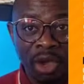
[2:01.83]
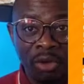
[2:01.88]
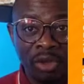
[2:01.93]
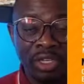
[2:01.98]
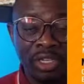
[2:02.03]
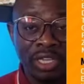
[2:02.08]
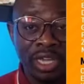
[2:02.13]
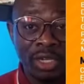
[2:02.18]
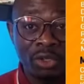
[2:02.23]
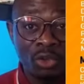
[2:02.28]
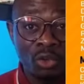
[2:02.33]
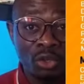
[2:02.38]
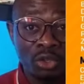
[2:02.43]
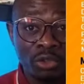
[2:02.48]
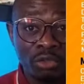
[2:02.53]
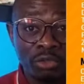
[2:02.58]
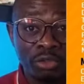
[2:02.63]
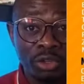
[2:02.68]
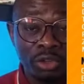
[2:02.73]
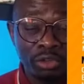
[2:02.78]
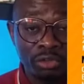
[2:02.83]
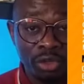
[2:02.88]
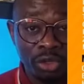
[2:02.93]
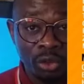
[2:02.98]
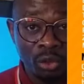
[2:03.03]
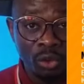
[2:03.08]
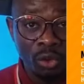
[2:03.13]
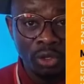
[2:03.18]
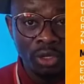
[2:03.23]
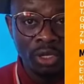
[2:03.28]
and they are doing very, very
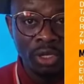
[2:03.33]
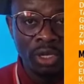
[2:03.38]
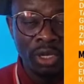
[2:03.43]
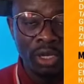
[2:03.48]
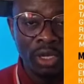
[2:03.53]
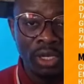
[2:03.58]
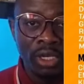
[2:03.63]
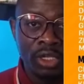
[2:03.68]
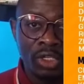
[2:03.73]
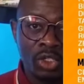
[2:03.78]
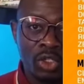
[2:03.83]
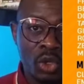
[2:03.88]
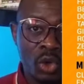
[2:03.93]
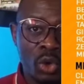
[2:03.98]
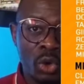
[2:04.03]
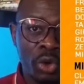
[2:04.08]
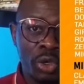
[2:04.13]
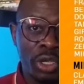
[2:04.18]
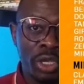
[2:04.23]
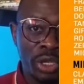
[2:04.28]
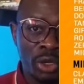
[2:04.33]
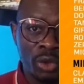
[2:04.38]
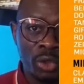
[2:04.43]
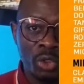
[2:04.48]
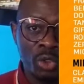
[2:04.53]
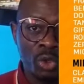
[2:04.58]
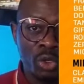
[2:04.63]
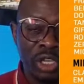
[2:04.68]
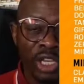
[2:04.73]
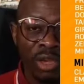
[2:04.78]
well. So he
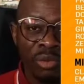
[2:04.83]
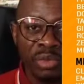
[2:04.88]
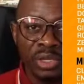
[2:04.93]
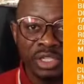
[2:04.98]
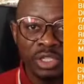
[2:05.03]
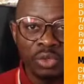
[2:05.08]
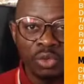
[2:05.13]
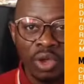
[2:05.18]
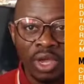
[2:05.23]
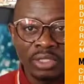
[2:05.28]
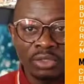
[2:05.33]
also named his squad